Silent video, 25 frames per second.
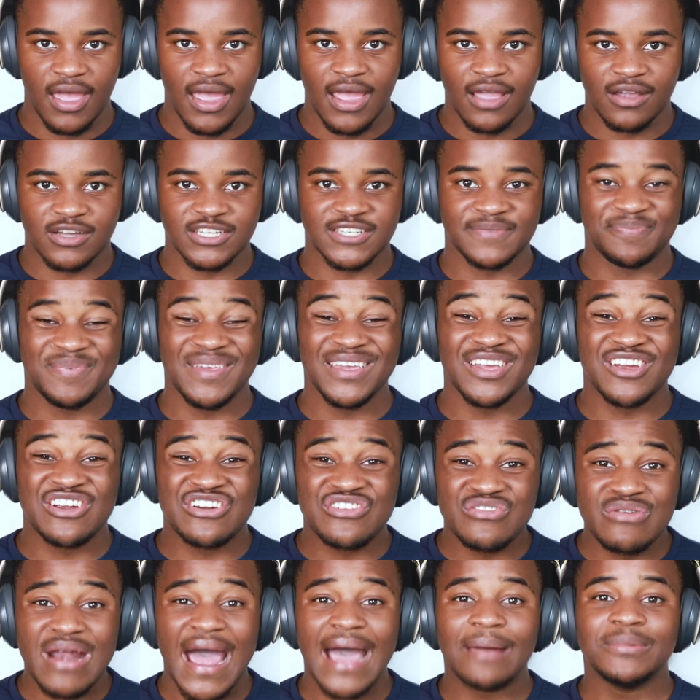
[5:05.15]
Because being
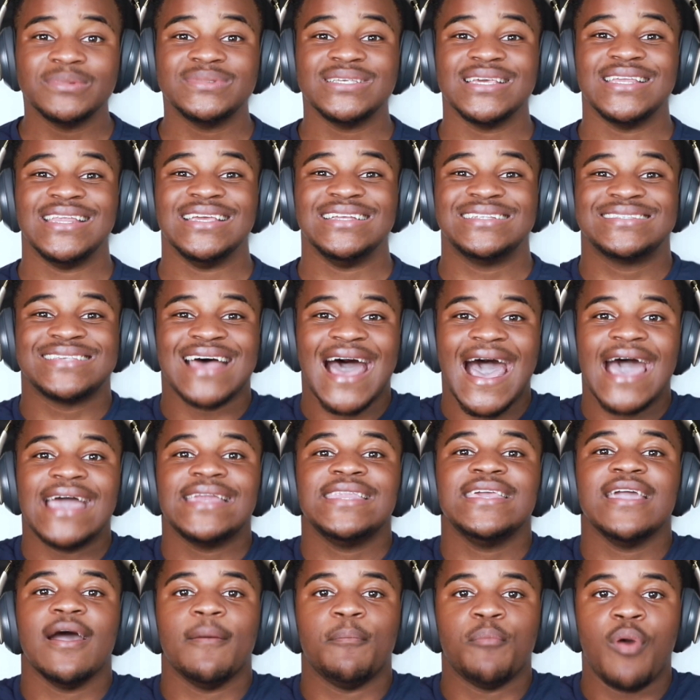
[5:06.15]
cramped in a
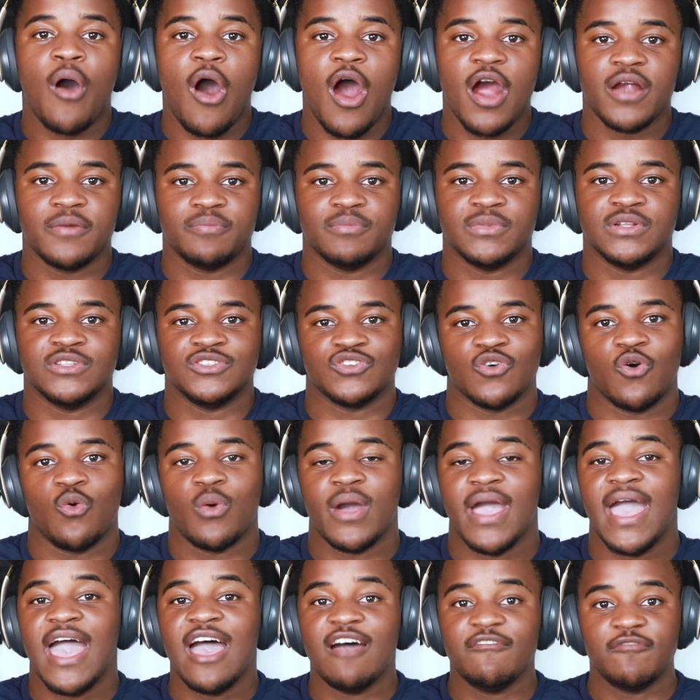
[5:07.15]
tiny apartment or
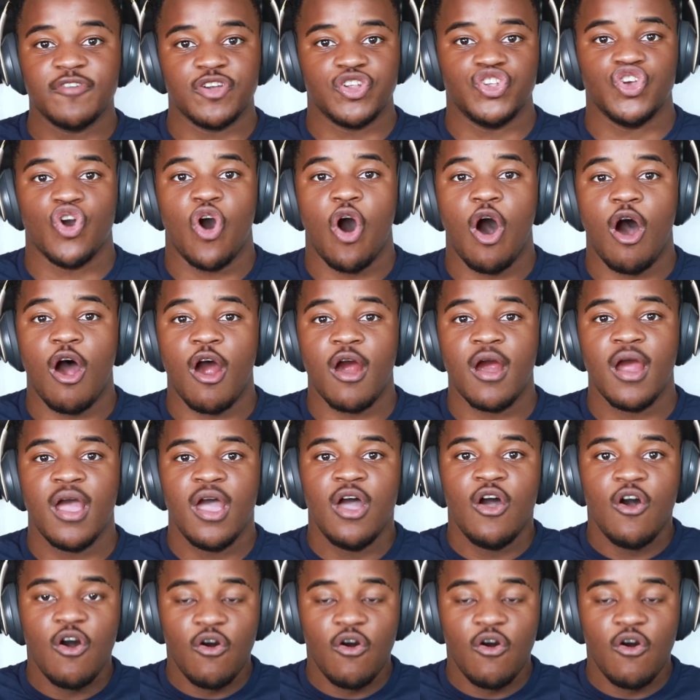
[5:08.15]
wherever you are,